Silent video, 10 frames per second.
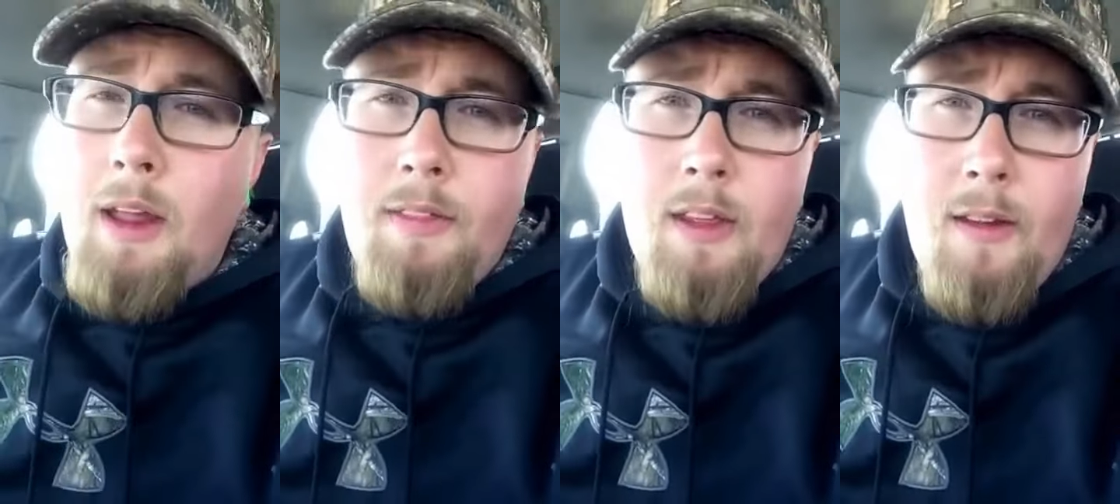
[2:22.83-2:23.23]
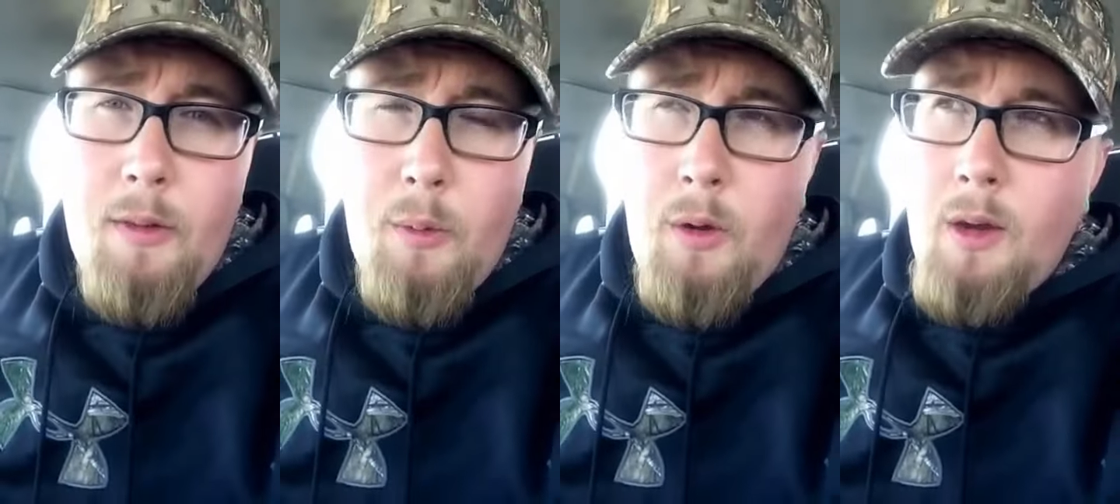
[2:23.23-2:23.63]
anything you have
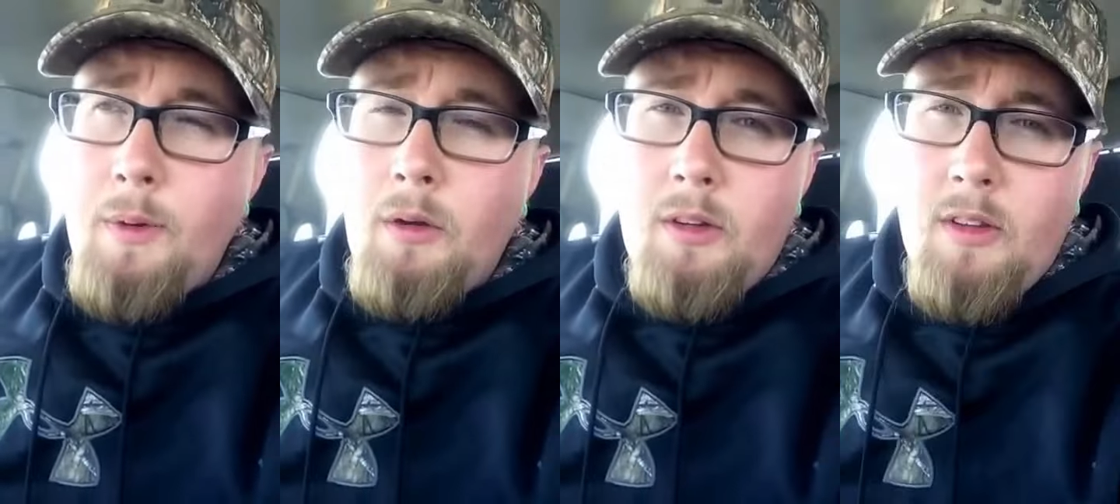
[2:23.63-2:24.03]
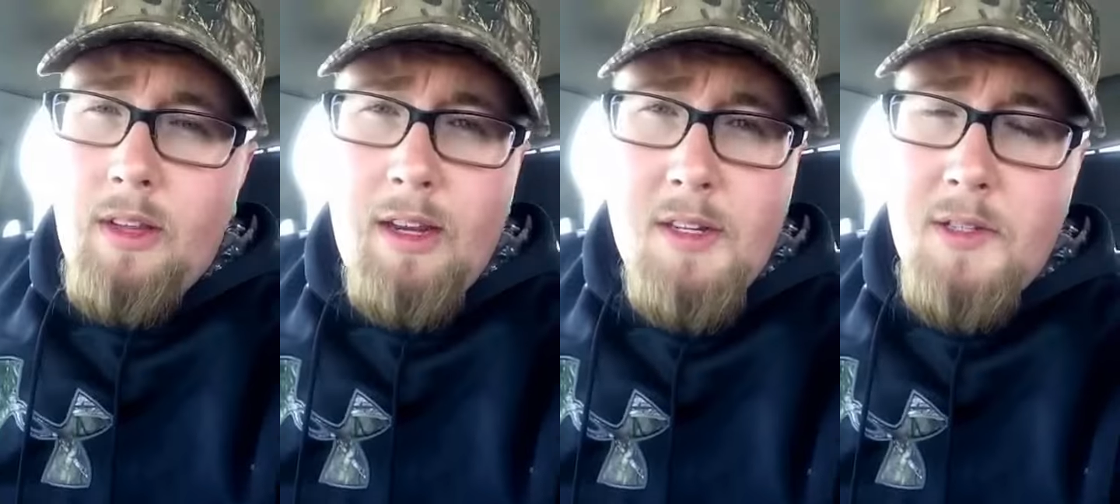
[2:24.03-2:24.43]
to worry about.
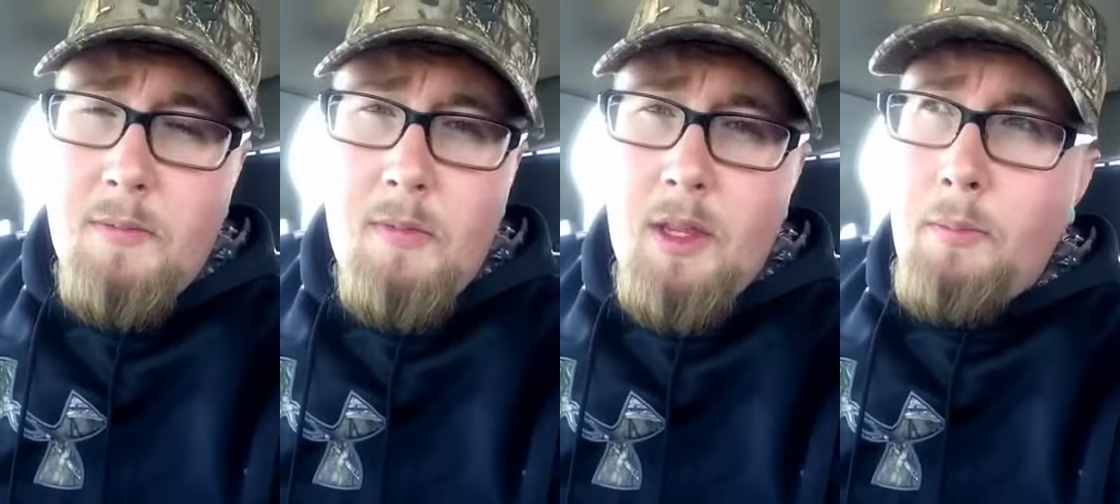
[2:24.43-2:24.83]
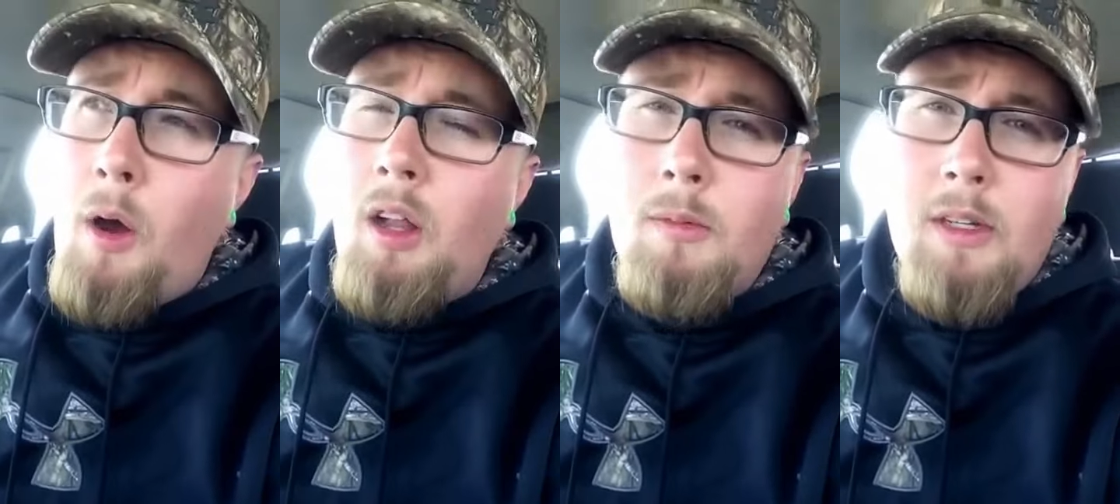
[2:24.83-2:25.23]
The
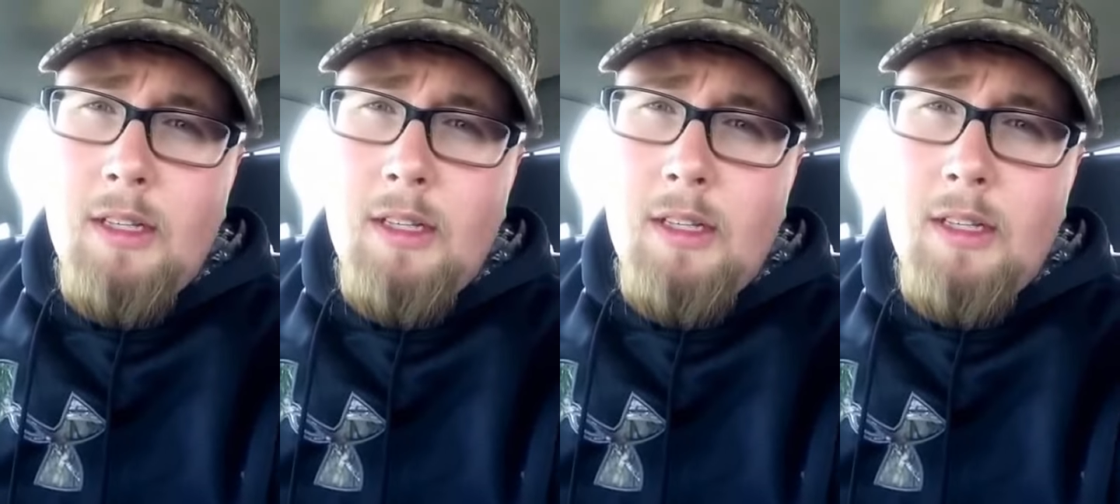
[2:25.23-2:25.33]
polymer